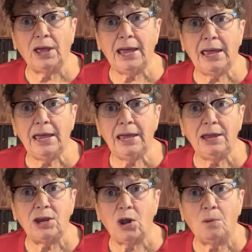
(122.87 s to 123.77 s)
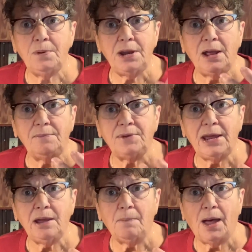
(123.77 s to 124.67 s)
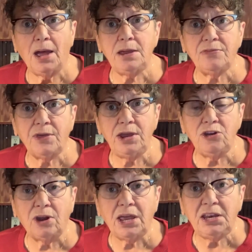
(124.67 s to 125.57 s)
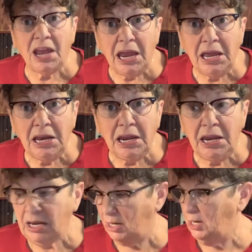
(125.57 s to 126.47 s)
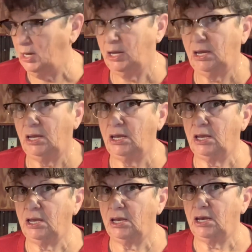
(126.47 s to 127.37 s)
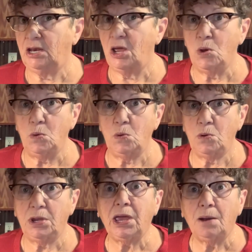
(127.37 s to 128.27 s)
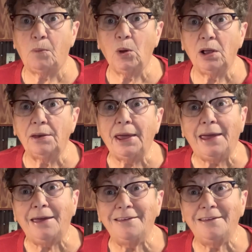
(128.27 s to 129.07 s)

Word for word: egg and you open it up, take a bite, you think you're getting candy. No, you get a boiled egg.